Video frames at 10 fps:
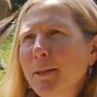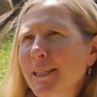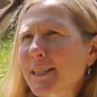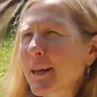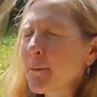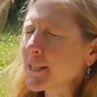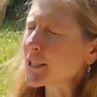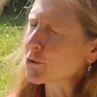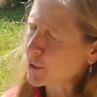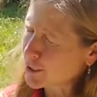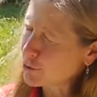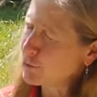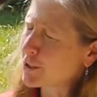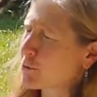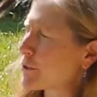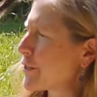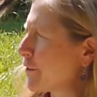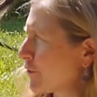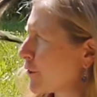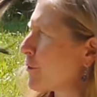some of the stories do deal with
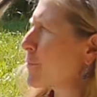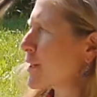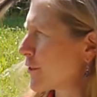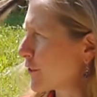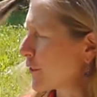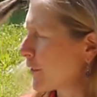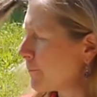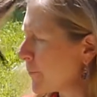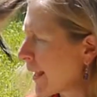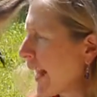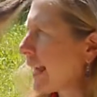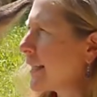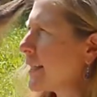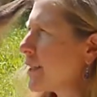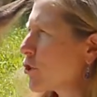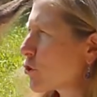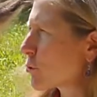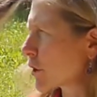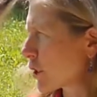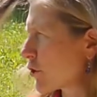difficult material, and then
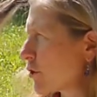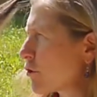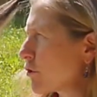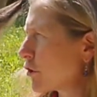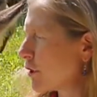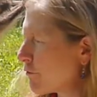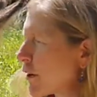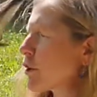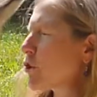these very